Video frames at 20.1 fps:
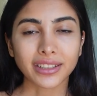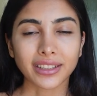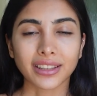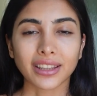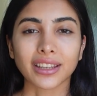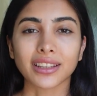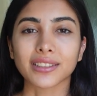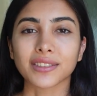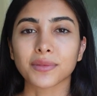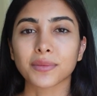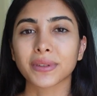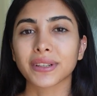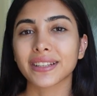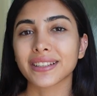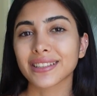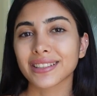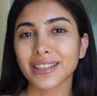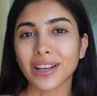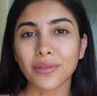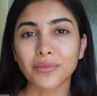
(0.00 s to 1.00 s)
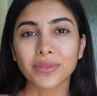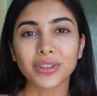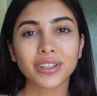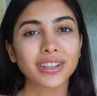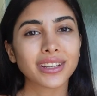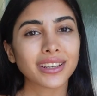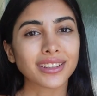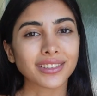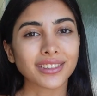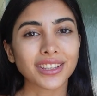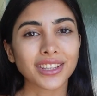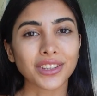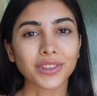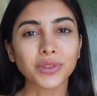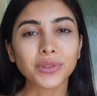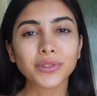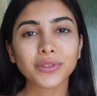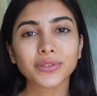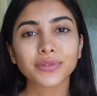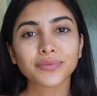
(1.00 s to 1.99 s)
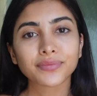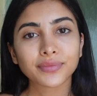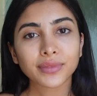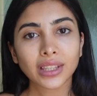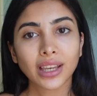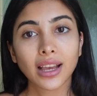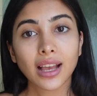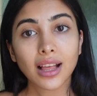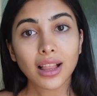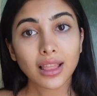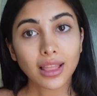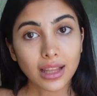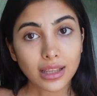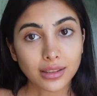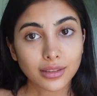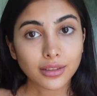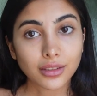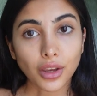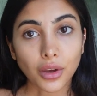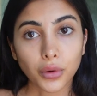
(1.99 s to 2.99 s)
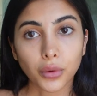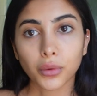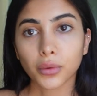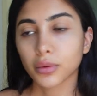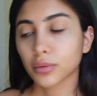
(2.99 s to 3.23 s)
I think it's pretty summery and cute. Let's go.